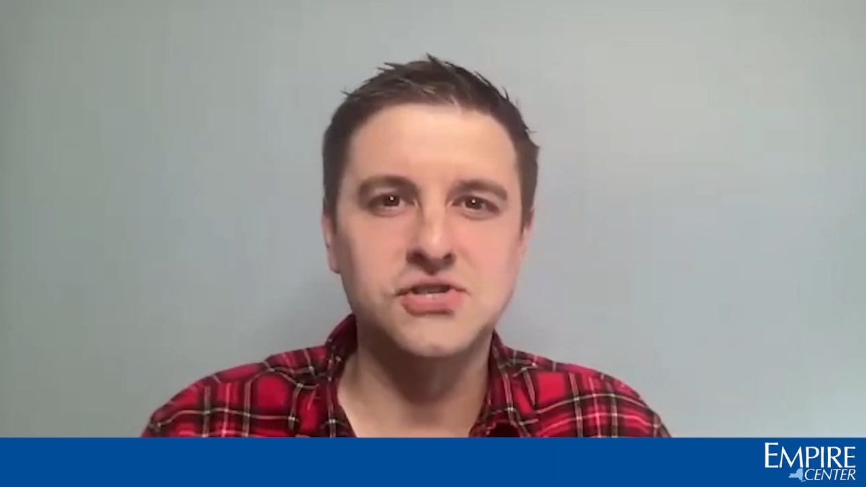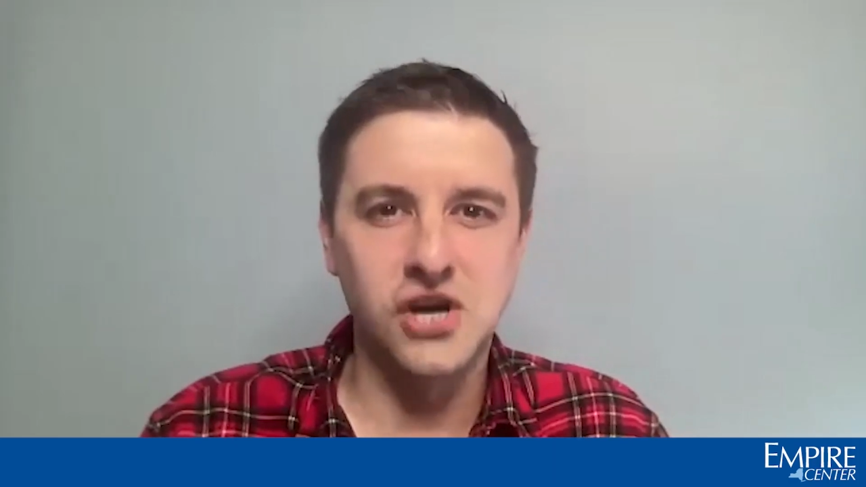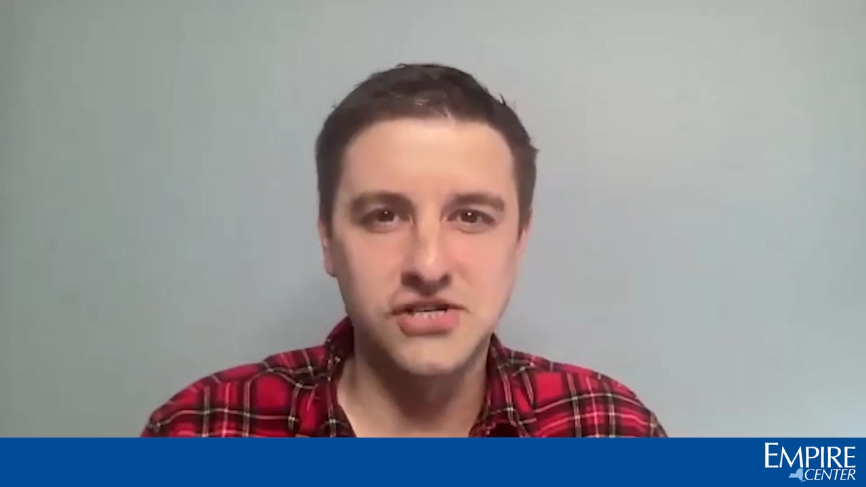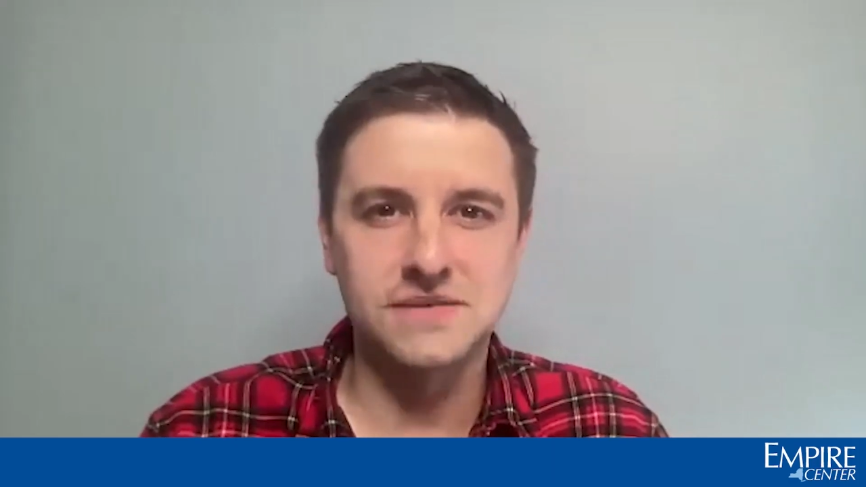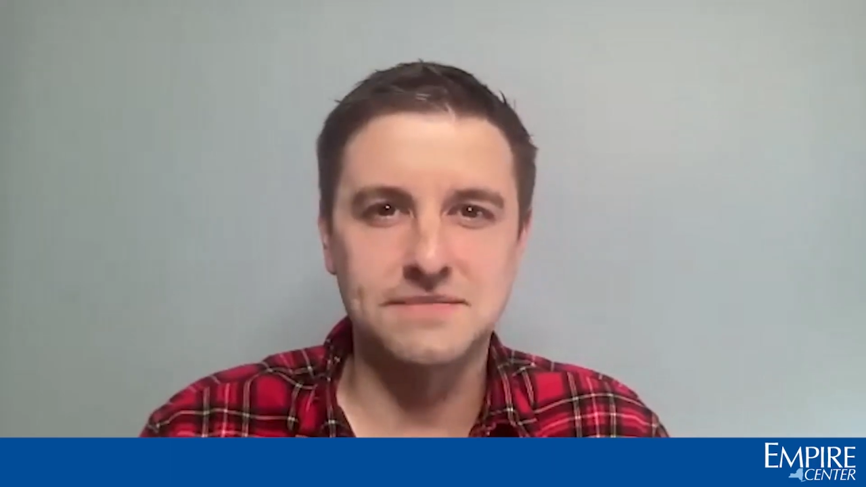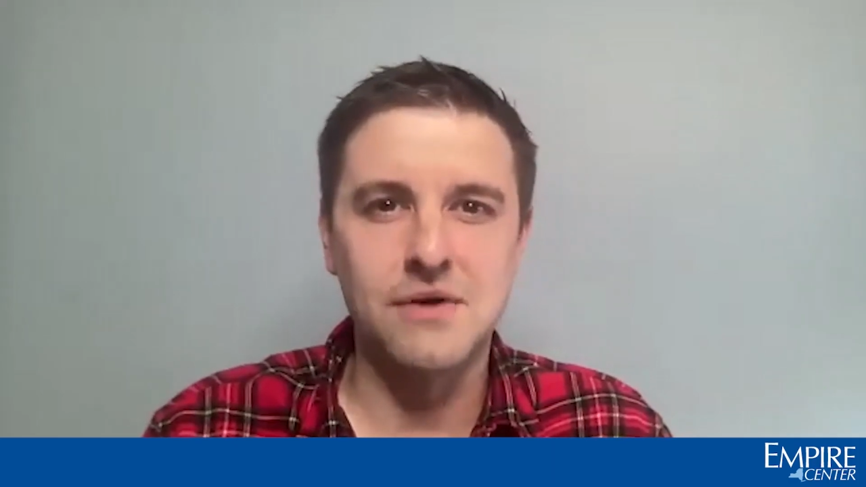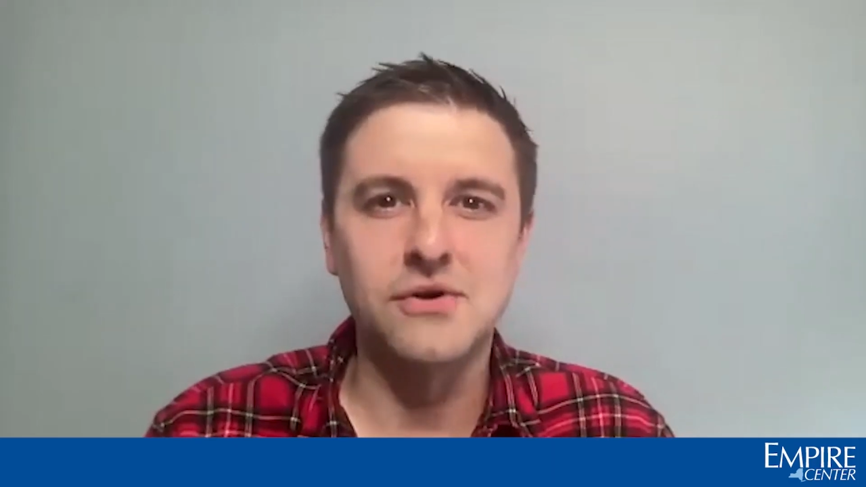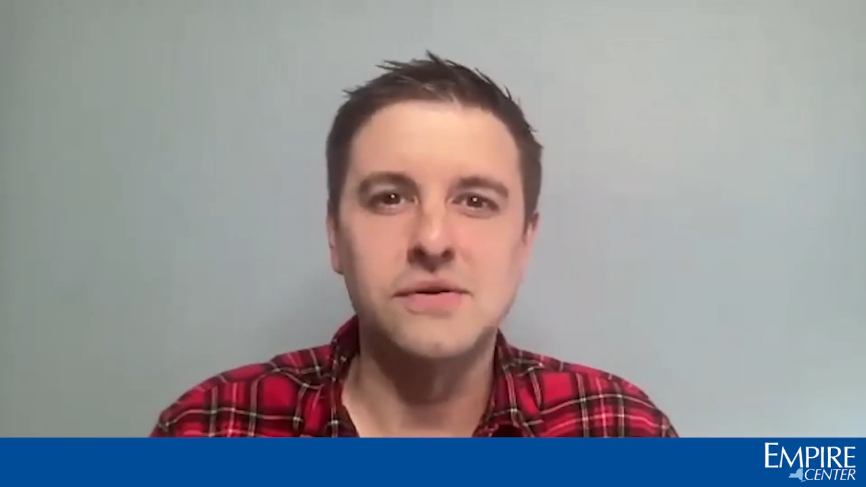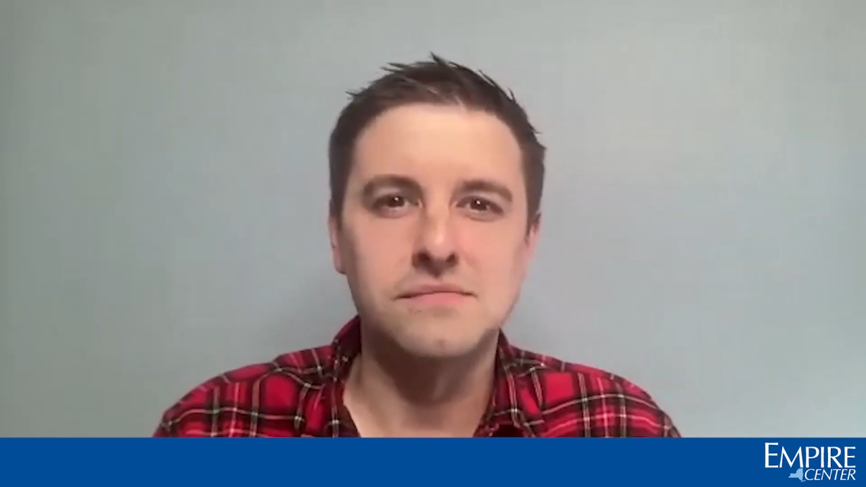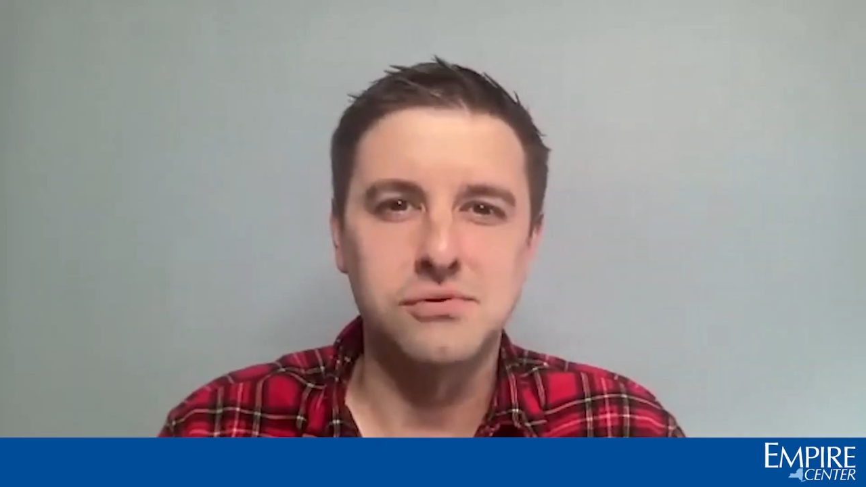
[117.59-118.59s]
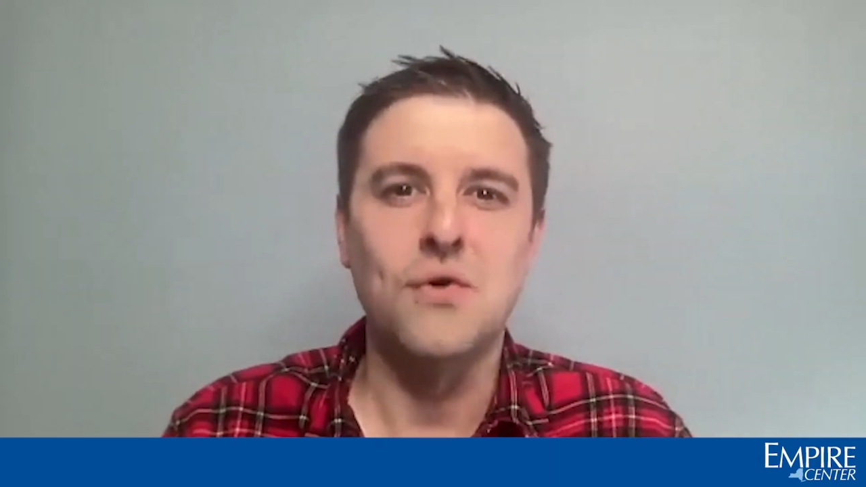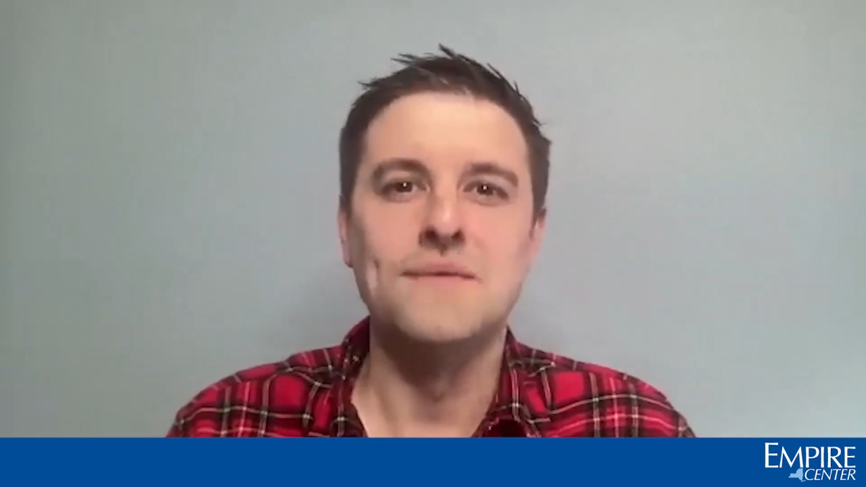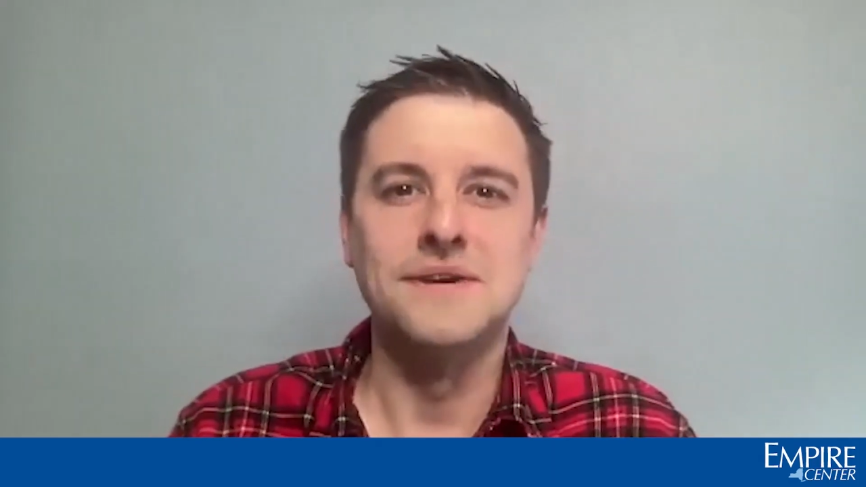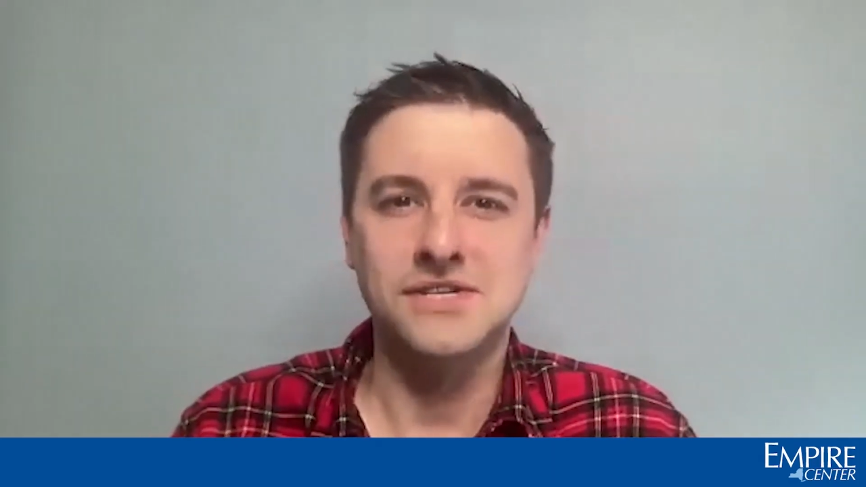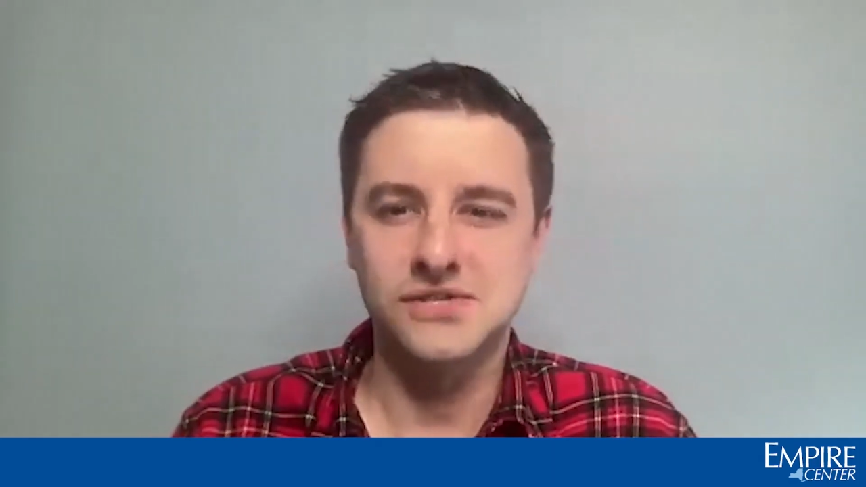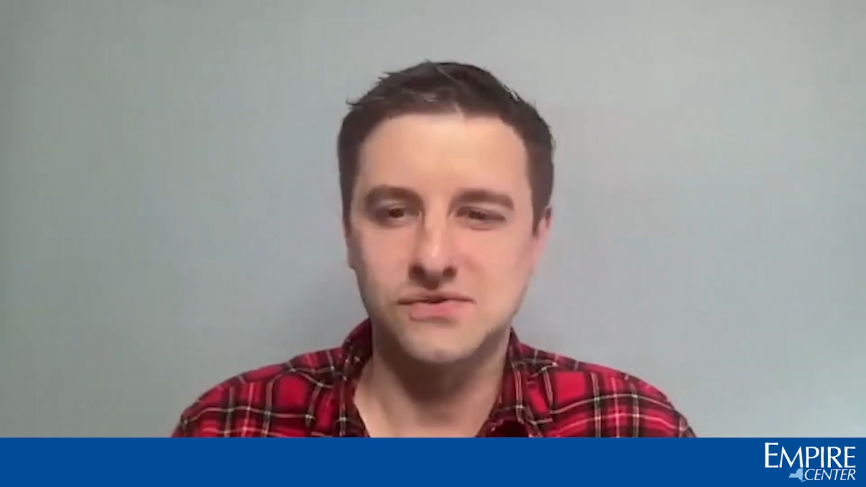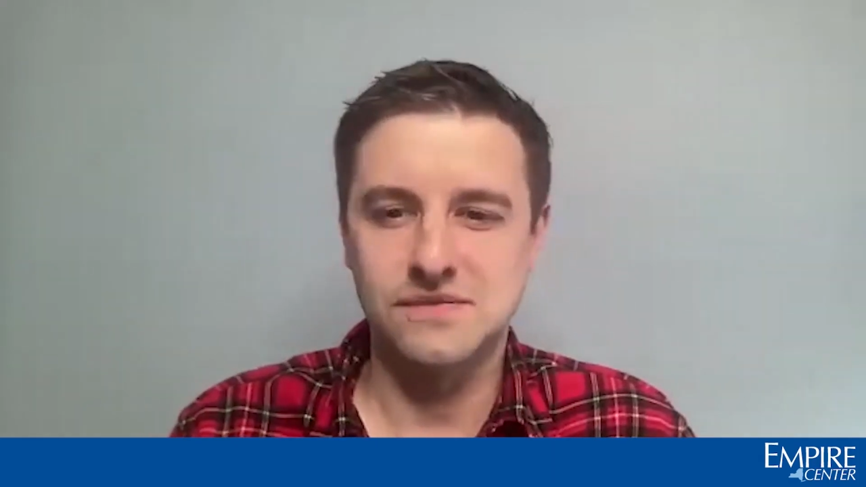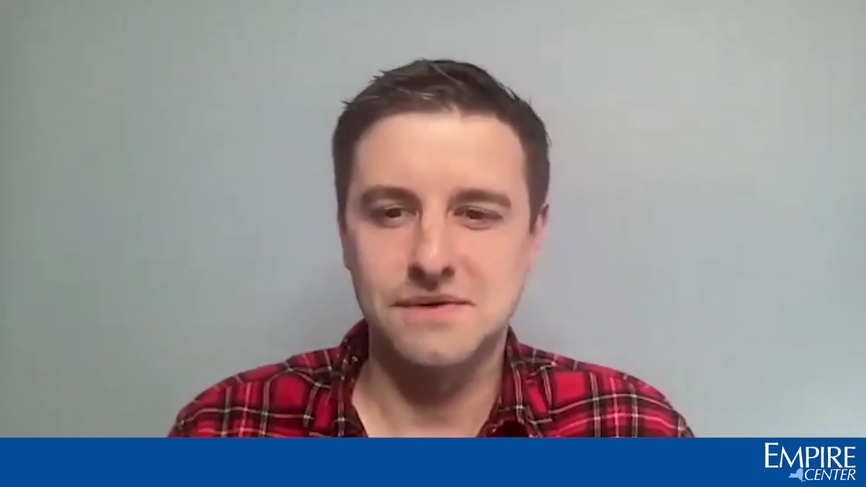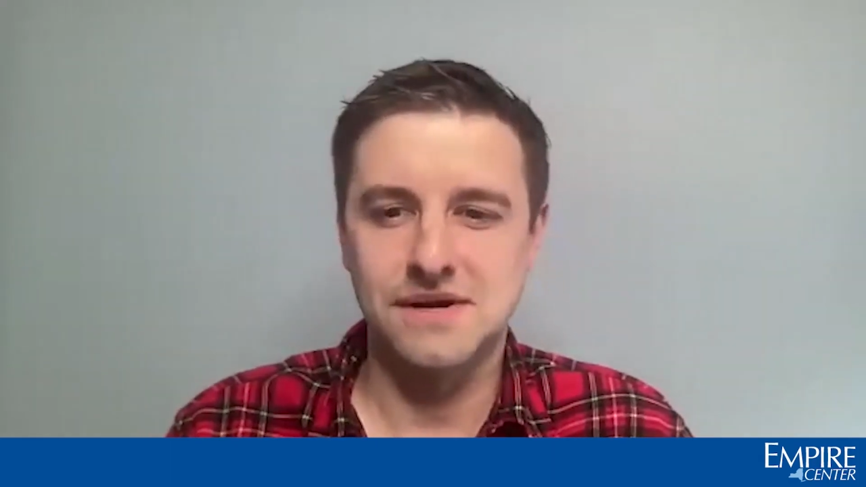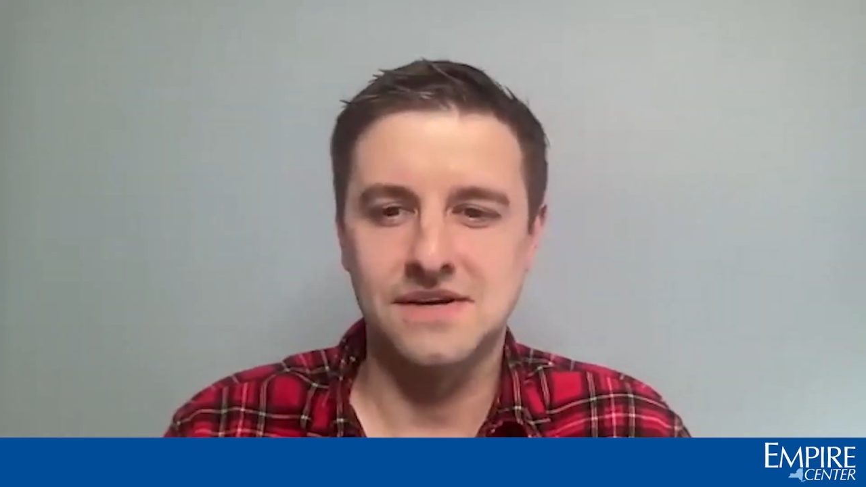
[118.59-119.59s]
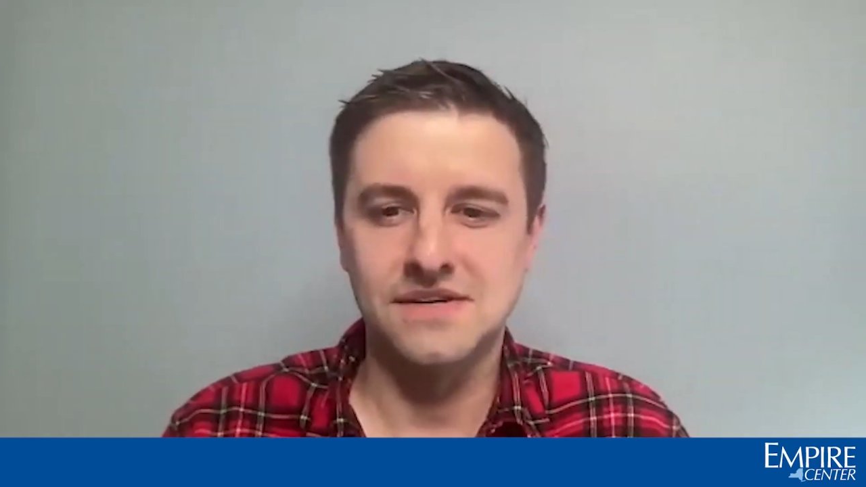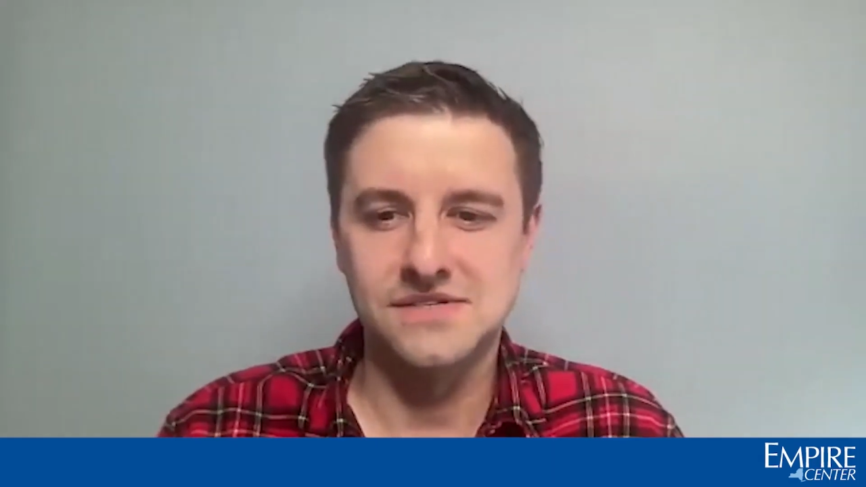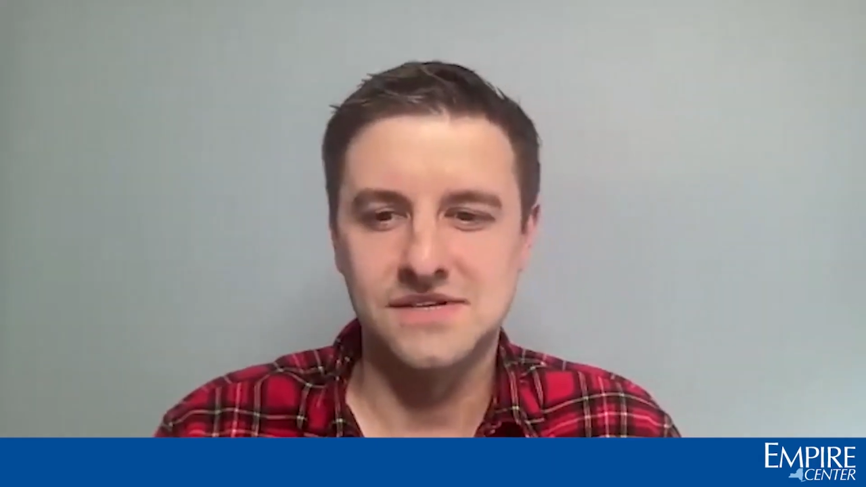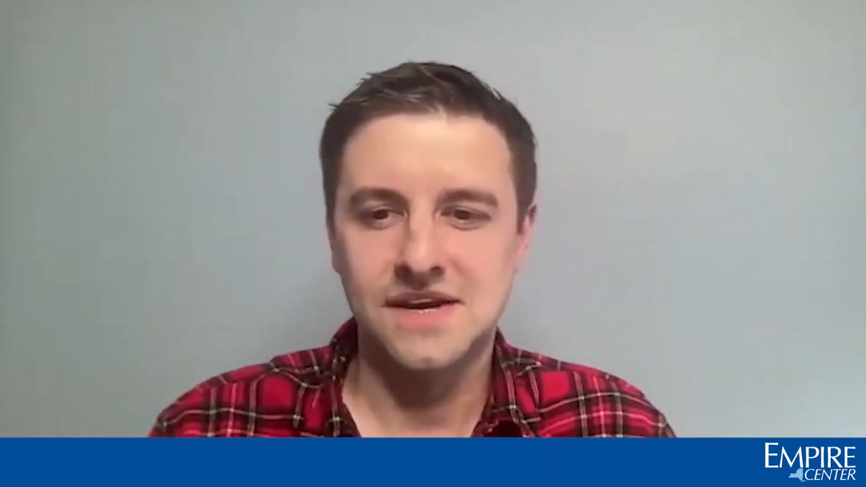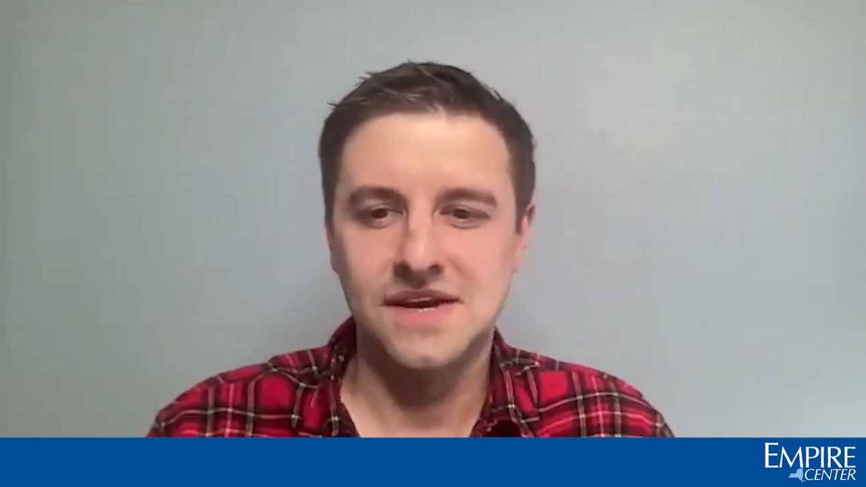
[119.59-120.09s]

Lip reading: just about your employment history because